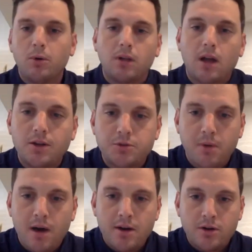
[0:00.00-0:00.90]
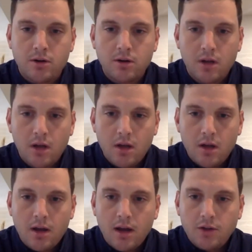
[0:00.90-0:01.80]
launch monitor
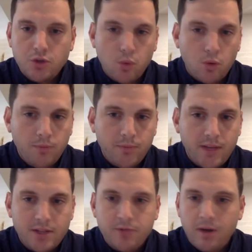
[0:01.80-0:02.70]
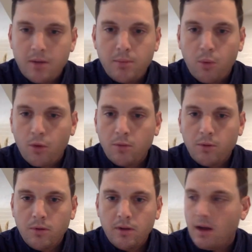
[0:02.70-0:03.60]
uh, tool, and it's very
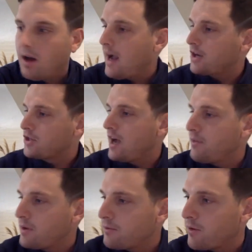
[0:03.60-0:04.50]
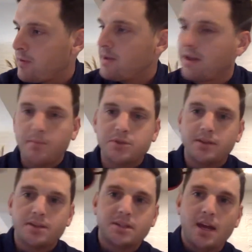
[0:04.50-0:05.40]
portable. Uh, I actually have one in front of me. It comes in
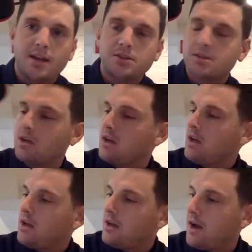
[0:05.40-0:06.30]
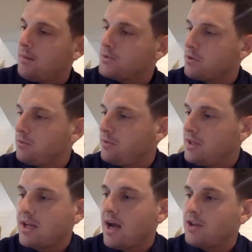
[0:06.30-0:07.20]
this case. Um, so
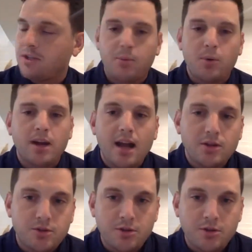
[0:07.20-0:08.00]
these guys, they bring it out to the